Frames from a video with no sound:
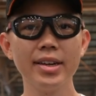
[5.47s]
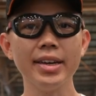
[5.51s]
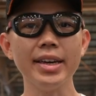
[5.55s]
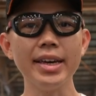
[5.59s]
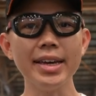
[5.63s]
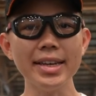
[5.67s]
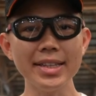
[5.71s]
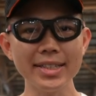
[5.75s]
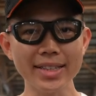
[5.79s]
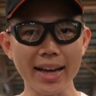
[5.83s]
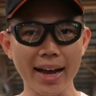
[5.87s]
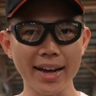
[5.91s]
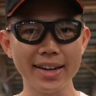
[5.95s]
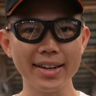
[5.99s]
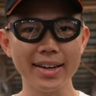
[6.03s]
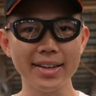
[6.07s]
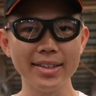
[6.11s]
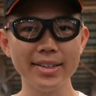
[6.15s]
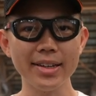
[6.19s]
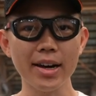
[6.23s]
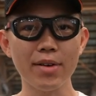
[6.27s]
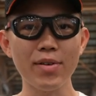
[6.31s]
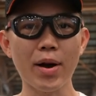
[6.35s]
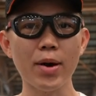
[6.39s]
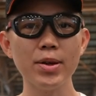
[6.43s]
In
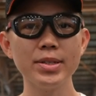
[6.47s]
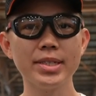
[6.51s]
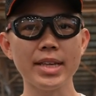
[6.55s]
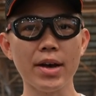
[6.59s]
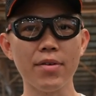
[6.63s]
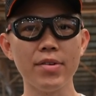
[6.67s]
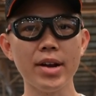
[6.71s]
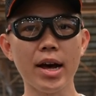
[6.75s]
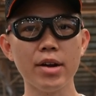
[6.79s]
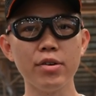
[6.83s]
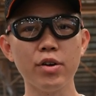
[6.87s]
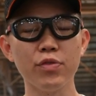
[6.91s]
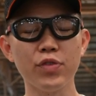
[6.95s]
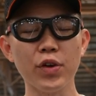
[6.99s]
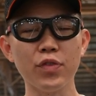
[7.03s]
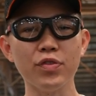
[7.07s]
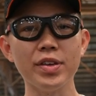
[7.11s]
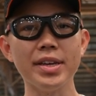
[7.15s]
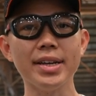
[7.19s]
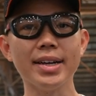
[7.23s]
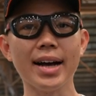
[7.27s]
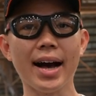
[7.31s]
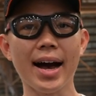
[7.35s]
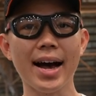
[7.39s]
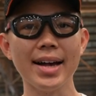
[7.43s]
Thailand, around
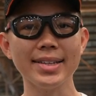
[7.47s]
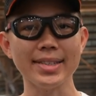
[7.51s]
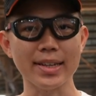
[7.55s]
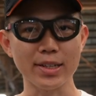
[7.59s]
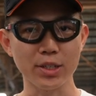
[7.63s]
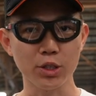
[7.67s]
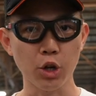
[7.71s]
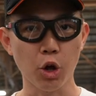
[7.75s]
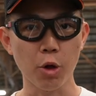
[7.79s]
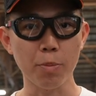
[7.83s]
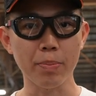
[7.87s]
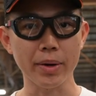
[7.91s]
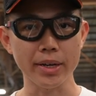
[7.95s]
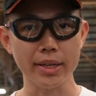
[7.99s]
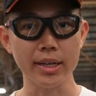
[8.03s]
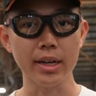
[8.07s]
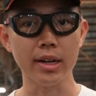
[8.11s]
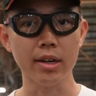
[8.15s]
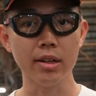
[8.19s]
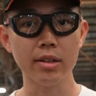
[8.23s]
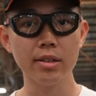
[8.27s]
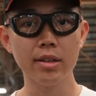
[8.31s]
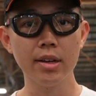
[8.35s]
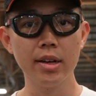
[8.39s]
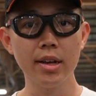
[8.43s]
750 cars are sold per
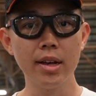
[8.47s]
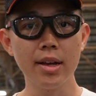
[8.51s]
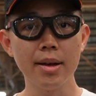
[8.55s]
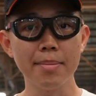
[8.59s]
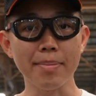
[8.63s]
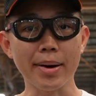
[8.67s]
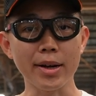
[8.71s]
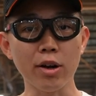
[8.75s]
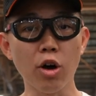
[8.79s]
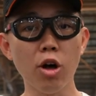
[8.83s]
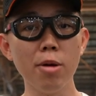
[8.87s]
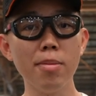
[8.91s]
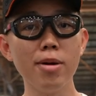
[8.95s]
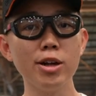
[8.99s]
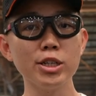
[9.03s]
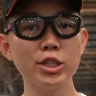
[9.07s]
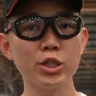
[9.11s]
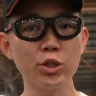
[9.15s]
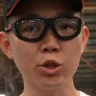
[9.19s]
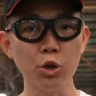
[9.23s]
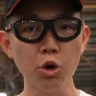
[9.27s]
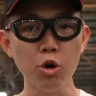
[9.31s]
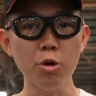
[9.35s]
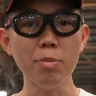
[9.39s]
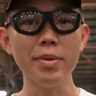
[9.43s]
year, but
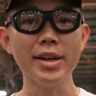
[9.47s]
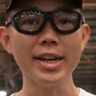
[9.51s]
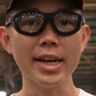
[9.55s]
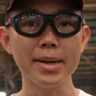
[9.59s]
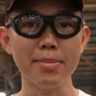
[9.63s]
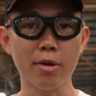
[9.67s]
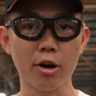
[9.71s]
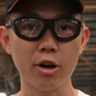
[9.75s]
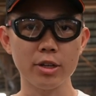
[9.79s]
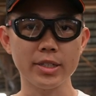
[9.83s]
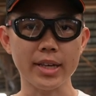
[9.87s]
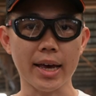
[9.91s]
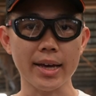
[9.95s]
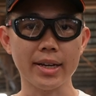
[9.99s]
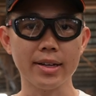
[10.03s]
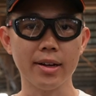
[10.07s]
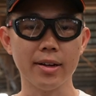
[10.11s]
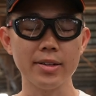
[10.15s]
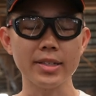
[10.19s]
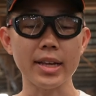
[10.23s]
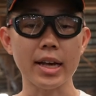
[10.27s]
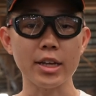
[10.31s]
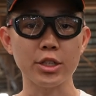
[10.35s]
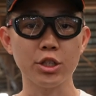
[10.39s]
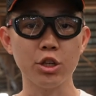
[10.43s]
almost 2 million
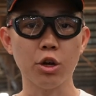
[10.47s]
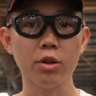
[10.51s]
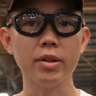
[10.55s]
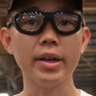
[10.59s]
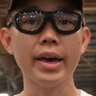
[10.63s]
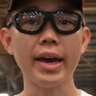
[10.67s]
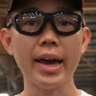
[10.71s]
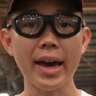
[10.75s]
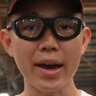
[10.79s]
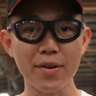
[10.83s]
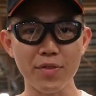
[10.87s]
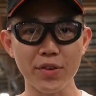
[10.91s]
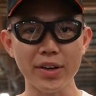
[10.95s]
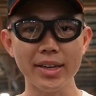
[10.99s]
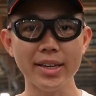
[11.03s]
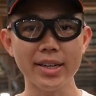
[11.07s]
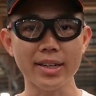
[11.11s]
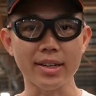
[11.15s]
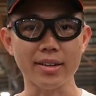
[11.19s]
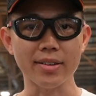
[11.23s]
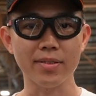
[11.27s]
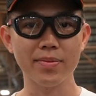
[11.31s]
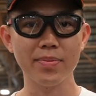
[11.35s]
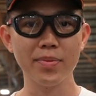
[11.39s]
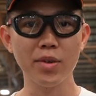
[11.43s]
motorcycles are sold every
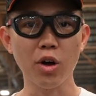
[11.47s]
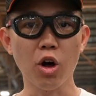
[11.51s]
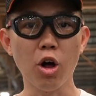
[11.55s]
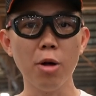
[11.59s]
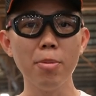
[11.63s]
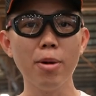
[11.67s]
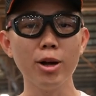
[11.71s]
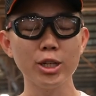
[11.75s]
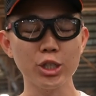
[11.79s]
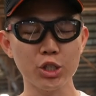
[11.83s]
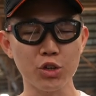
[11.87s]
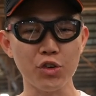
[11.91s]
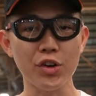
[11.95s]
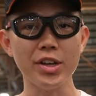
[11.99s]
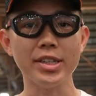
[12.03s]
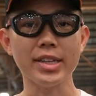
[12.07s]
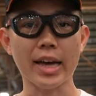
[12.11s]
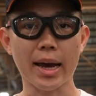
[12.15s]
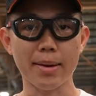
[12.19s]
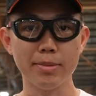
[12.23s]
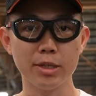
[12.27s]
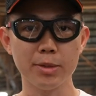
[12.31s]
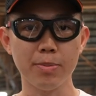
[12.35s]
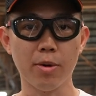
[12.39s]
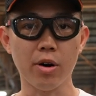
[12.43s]
year, almost three
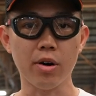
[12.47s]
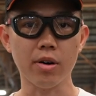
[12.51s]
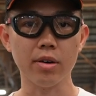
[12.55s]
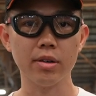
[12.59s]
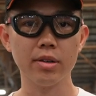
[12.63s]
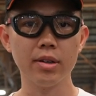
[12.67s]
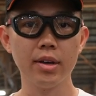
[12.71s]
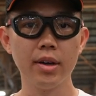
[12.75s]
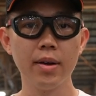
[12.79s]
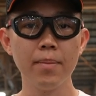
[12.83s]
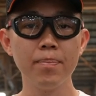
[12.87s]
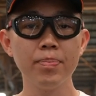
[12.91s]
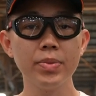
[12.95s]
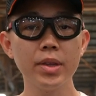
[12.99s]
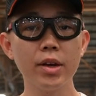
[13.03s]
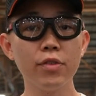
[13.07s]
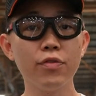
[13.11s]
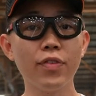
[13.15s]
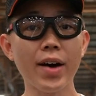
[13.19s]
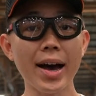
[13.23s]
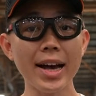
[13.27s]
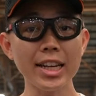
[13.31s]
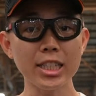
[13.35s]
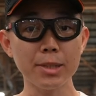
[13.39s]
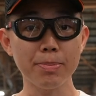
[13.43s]
times more. The
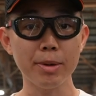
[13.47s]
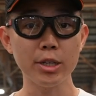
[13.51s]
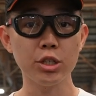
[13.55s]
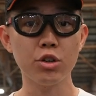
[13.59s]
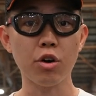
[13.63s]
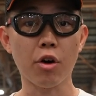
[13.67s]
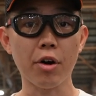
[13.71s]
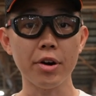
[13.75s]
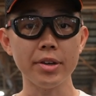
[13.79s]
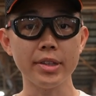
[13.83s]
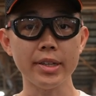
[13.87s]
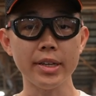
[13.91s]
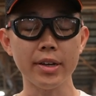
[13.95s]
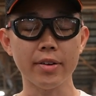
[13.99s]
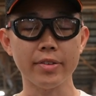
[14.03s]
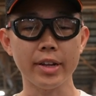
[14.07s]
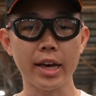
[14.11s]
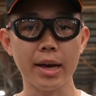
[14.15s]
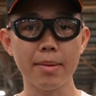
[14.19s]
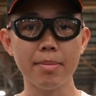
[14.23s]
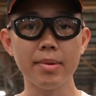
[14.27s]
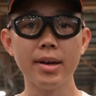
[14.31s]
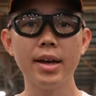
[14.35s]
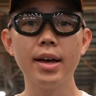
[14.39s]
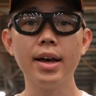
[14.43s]
vast majority of
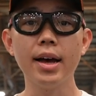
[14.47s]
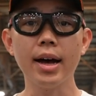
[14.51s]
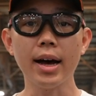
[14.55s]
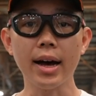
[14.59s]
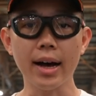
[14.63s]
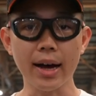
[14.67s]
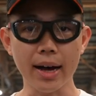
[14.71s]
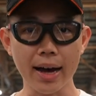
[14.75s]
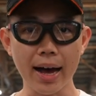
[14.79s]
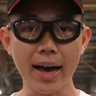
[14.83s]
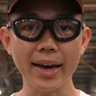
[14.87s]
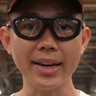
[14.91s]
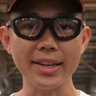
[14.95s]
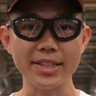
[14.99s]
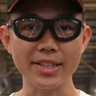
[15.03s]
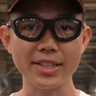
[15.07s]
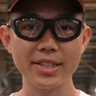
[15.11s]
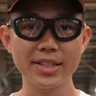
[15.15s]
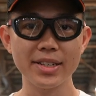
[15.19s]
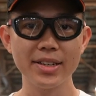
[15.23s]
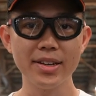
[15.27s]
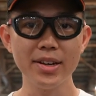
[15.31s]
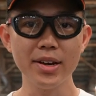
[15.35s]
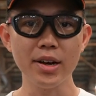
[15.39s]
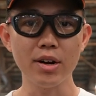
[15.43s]
them are
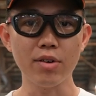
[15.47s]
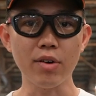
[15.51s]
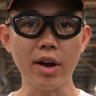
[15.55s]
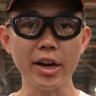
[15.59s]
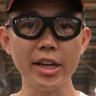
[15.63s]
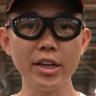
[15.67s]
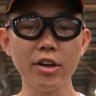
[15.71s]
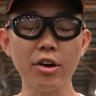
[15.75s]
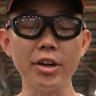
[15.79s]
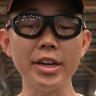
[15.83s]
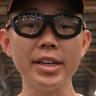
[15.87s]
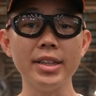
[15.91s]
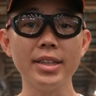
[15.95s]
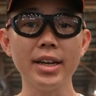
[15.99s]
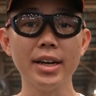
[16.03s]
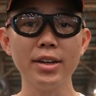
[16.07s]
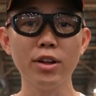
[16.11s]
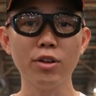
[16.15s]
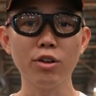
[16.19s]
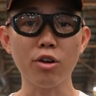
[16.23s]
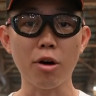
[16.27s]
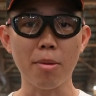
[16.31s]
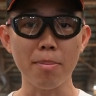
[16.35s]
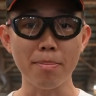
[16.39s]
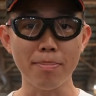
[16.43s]
ICE, running on
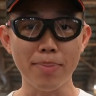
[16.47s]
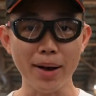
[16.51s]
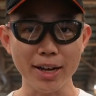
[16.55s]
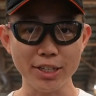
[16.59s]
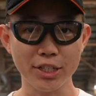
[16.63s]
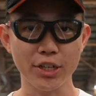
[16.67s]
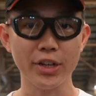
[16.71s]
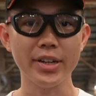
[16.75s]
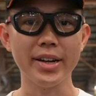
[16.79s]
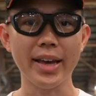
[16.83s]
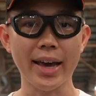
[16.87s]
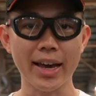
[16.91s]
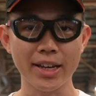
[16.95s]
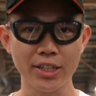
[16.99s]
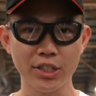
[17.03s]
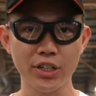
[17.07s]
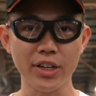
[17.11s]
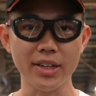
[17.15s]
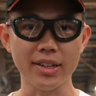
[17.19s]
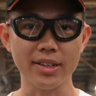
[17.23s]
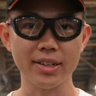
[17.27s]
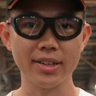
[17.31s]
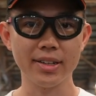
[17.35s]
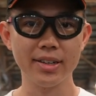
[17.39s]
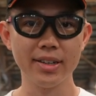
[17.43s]
internal combustion
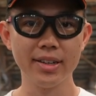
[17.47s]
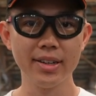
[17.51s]
engine.